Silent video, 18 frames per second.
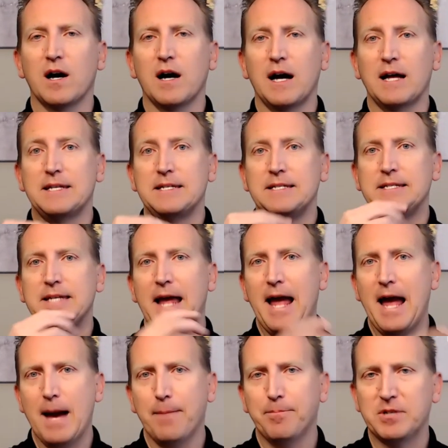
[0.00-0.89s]

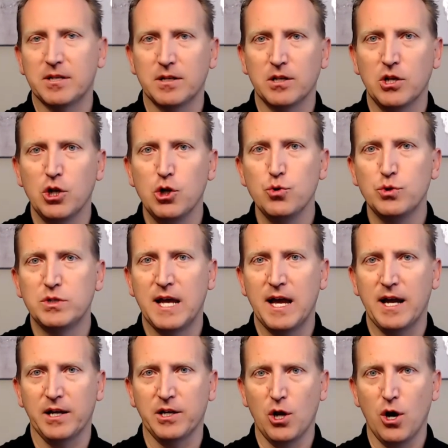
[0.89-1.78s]
adapt new
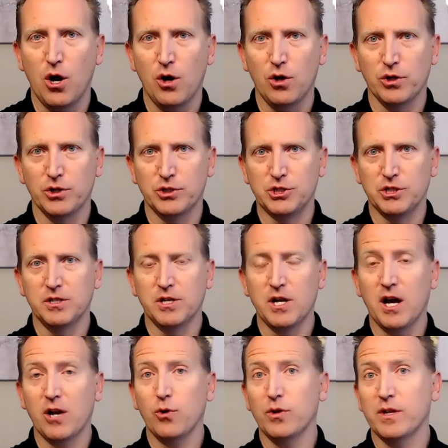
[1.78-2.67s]
technology,
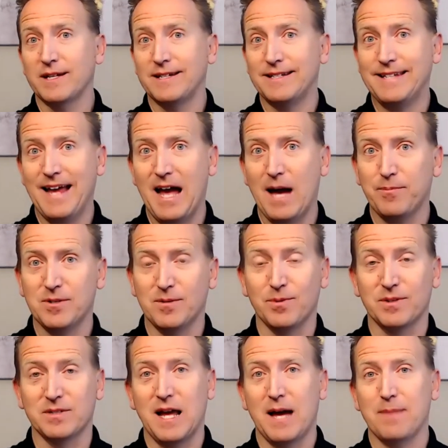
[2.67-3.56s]
not only adapt it,
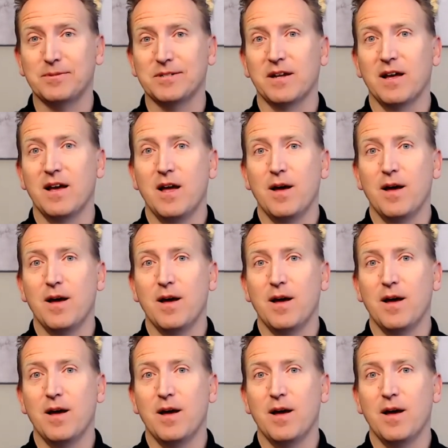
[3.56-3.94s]
but adapt it